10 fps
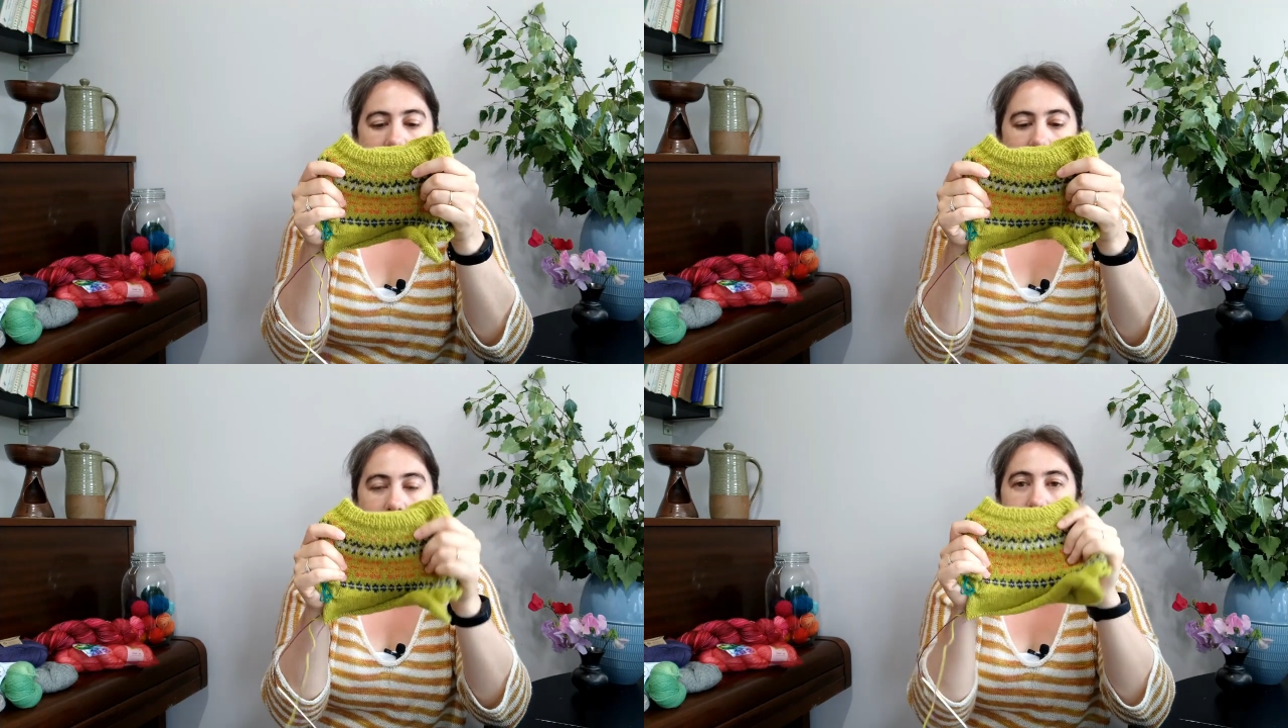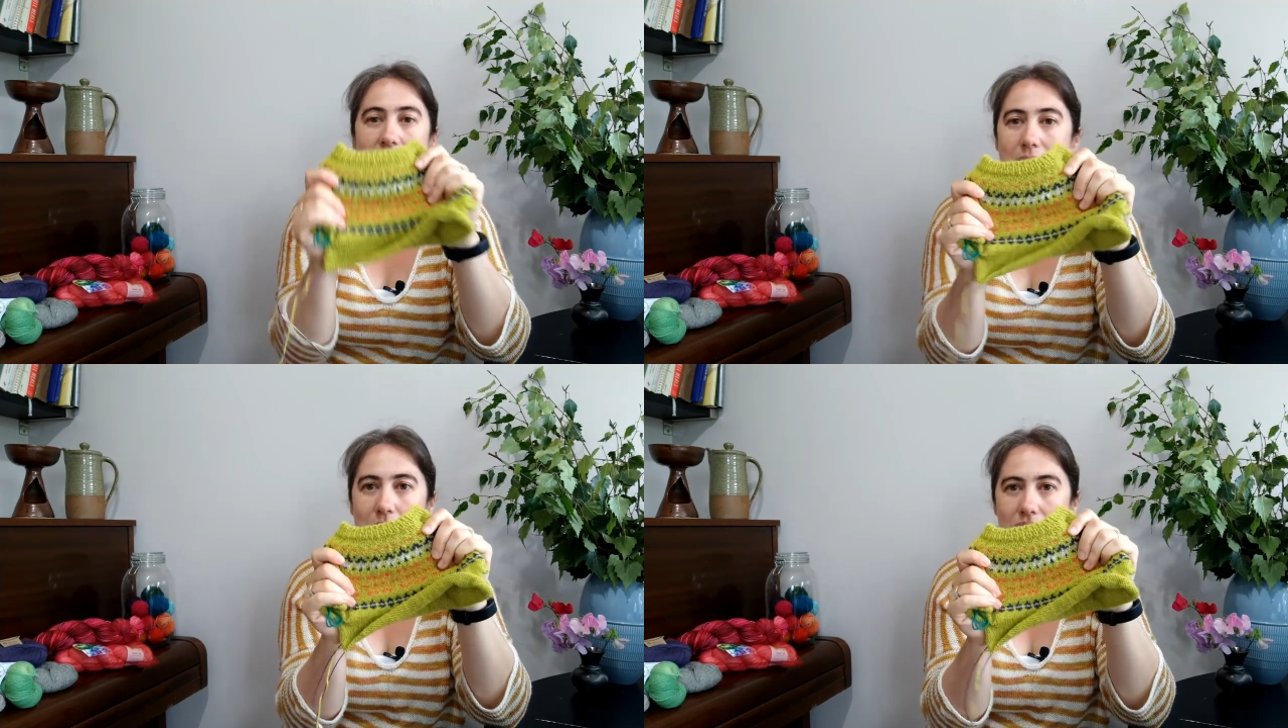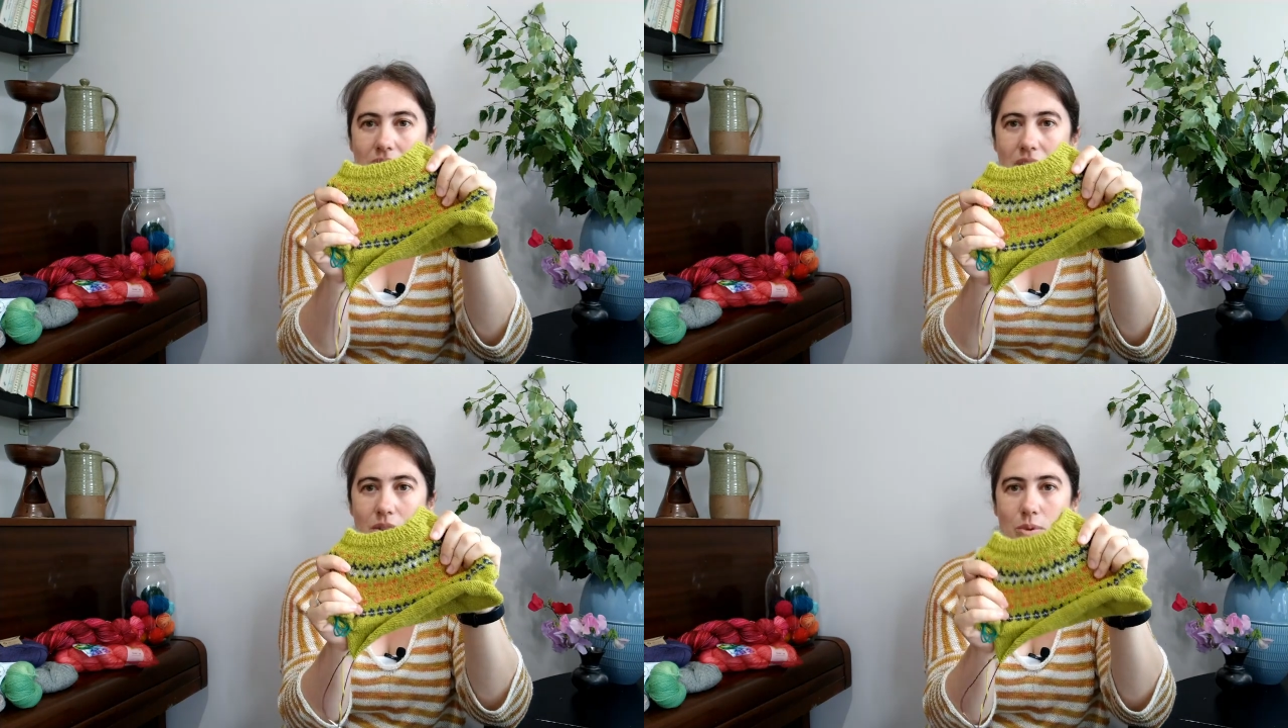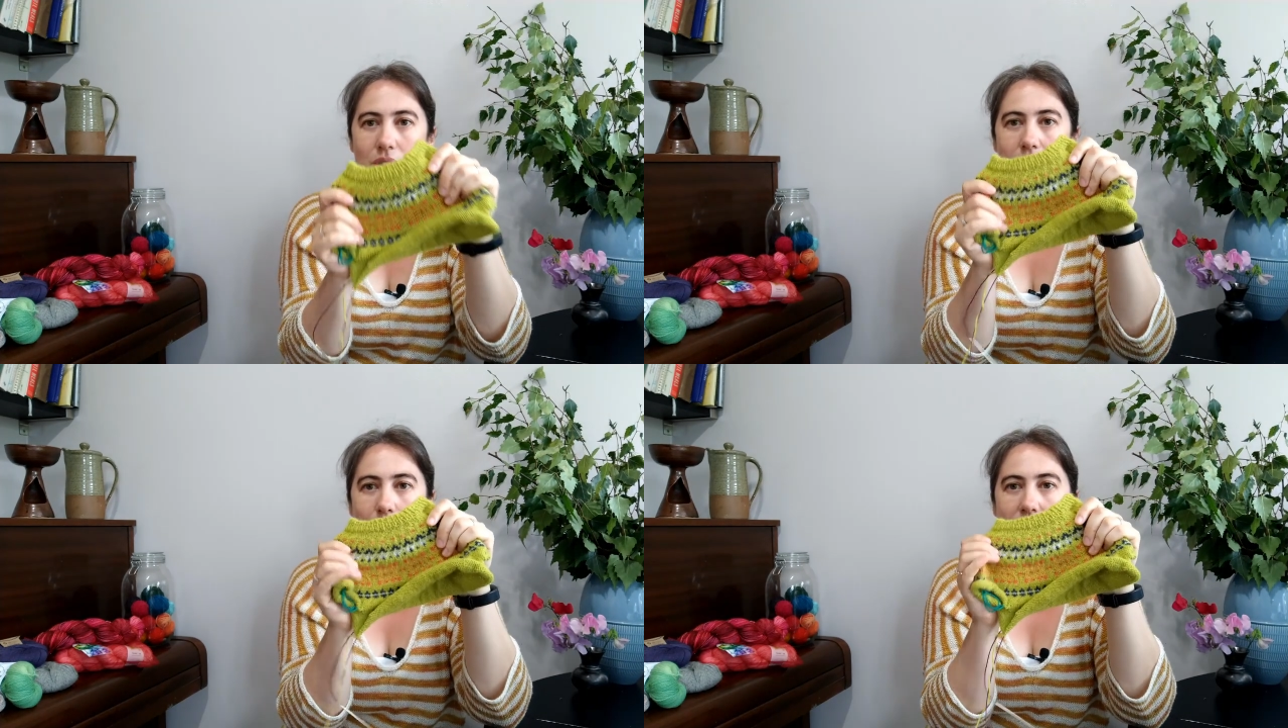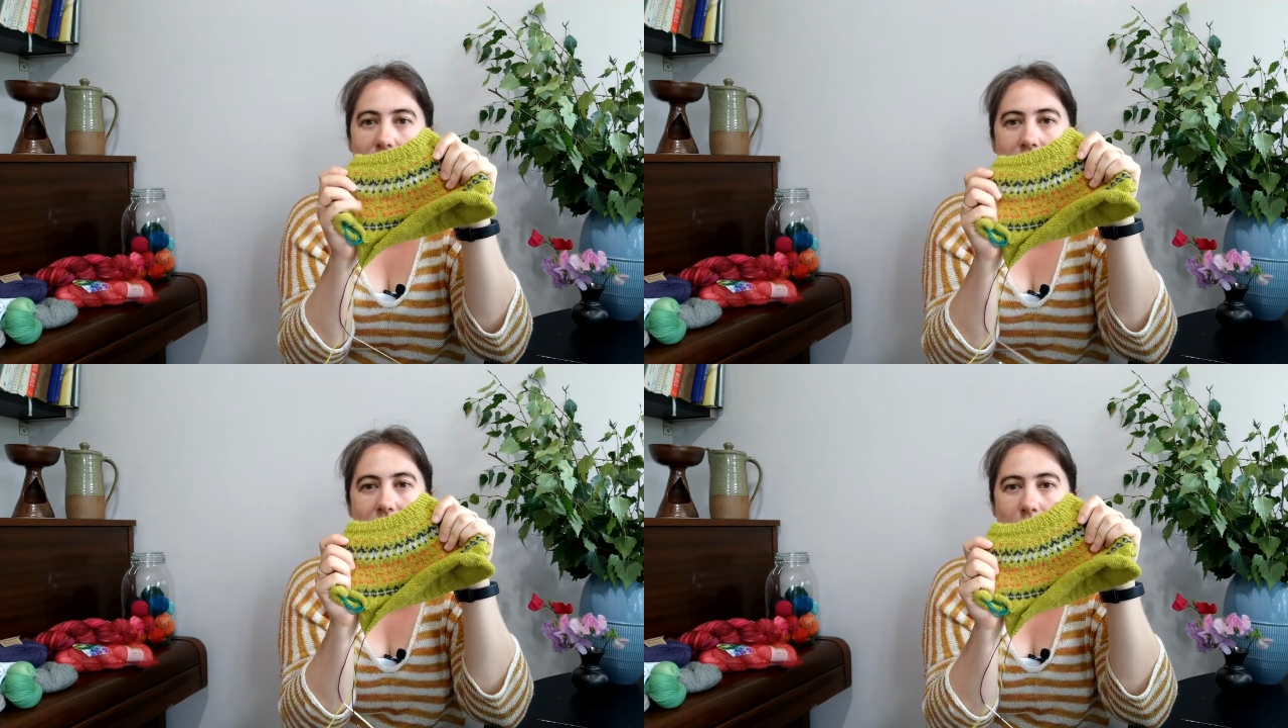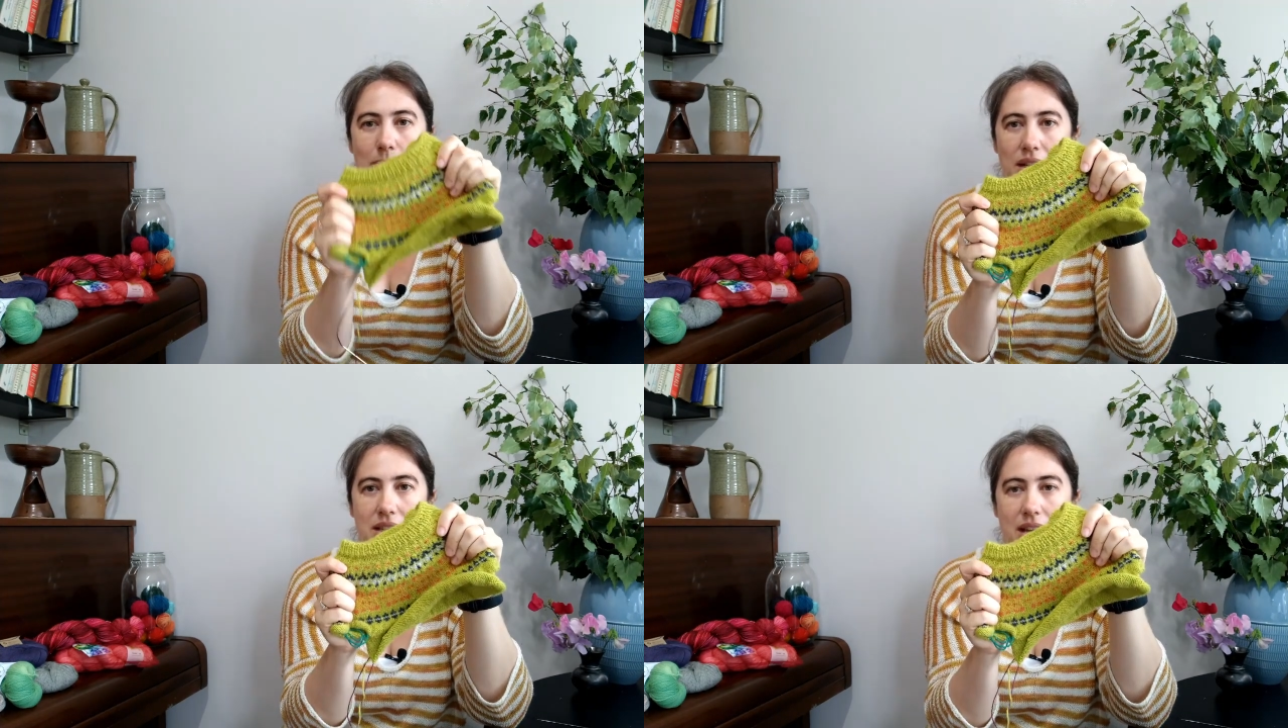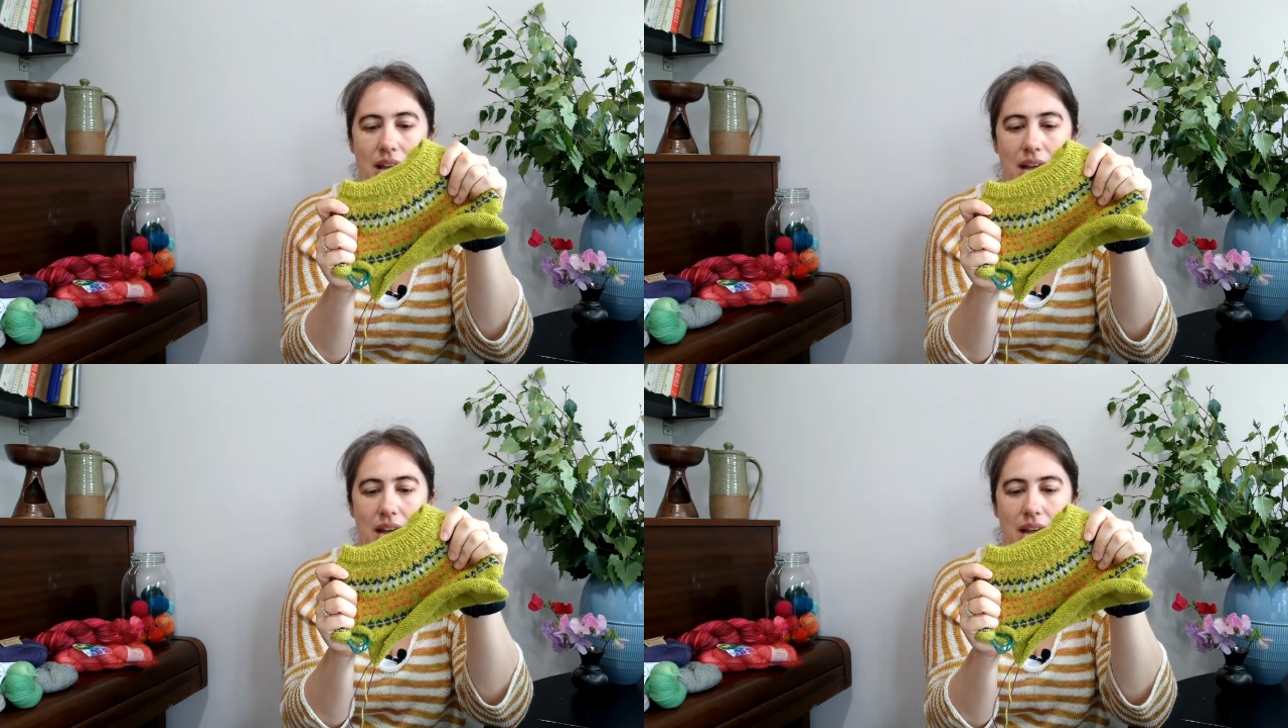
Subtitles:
is that I'm getting better at colour work, but I need to get better